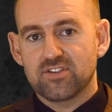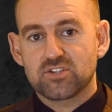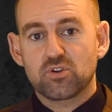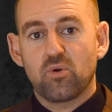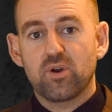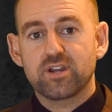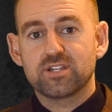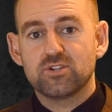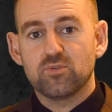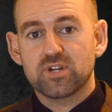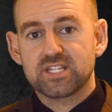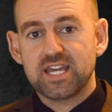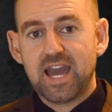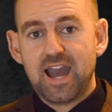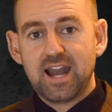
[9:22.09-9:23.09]
going to
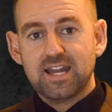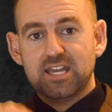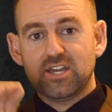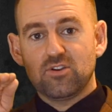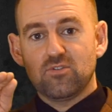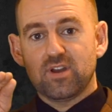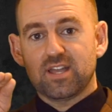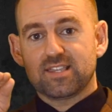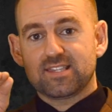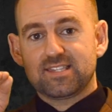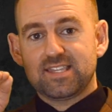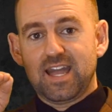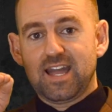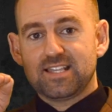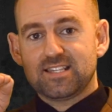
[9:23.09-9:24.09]
attack you, it
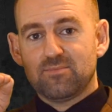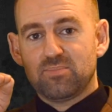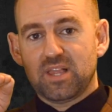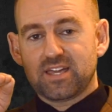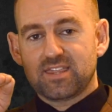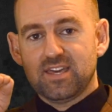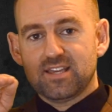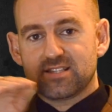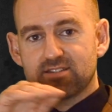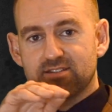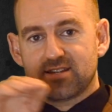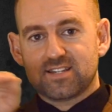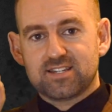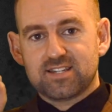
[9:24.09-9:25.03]
stands up like this